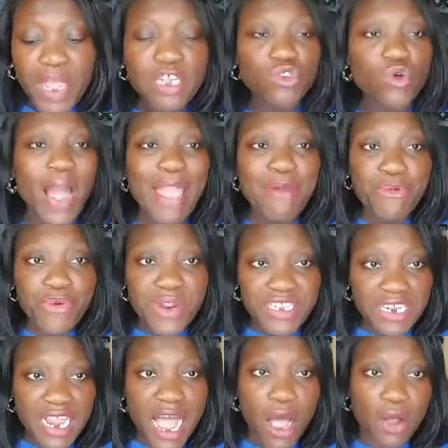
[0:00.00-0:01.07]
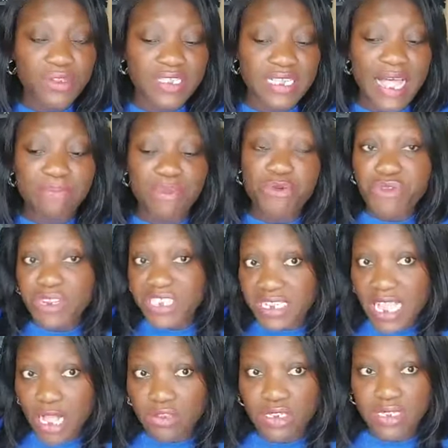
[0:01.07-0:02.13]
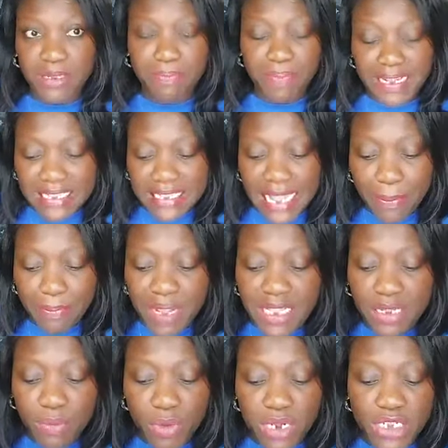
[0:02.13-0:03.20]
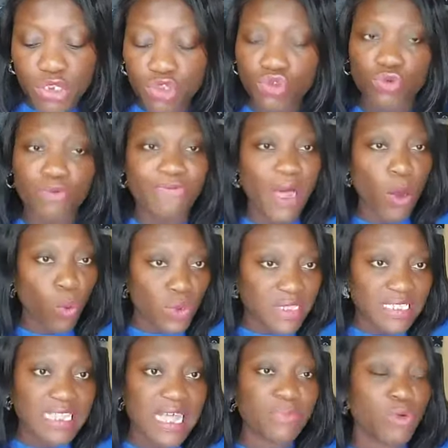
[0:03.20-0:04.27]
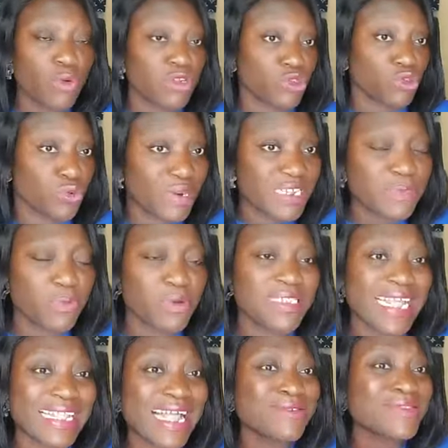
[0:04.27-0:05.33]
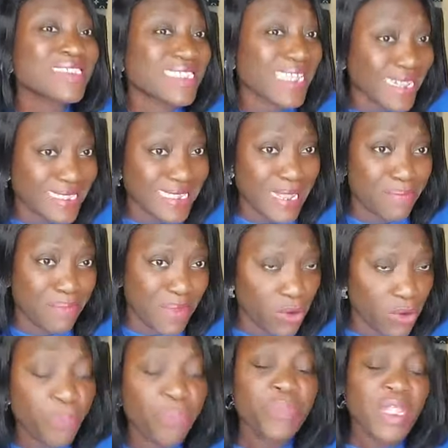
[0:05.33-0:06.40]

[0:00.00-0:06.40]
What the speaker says: So I've been reaching out to the person I paid the money to via WhatsApp. There was no response. I then sent a mail.